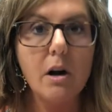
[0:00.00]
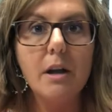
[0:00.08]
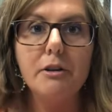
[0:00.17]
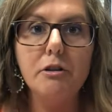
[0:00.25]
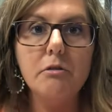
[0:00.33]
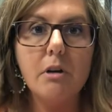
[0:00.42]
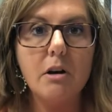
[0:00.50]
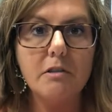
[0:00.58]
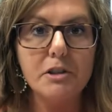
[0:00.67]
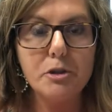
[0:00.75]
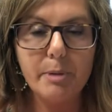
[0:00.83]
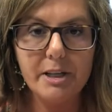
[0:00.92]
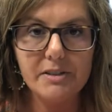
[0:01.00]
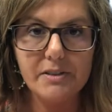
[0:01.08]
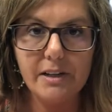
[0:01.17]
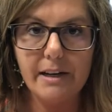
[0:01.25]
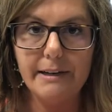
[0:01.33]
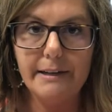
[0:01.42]
a new knowledge base
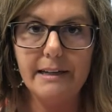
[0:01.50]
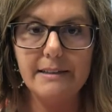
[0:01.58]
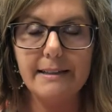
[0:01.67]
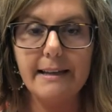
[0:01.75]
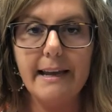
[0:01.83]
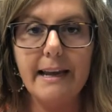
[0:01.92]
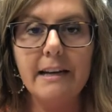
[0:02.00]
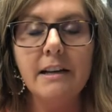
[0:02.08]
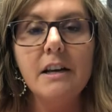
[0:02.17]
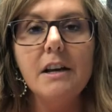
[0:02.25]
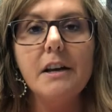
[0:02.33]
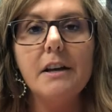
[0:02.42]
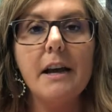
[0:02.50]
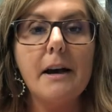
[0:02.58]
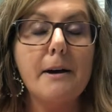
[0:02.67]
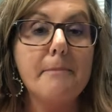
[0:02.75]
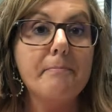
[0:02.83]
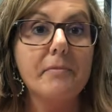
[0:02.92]
that I need to gain.
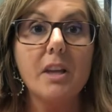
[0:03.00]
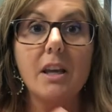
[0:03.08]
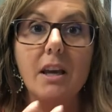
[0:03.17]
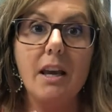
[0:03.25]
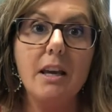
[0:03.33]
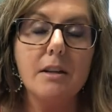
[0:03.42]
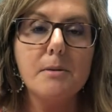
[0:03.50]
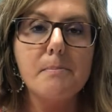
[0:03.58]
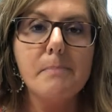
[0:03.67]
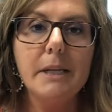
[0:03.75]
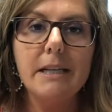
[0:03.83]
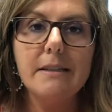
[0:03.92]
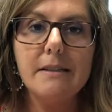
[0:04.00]
Um, And many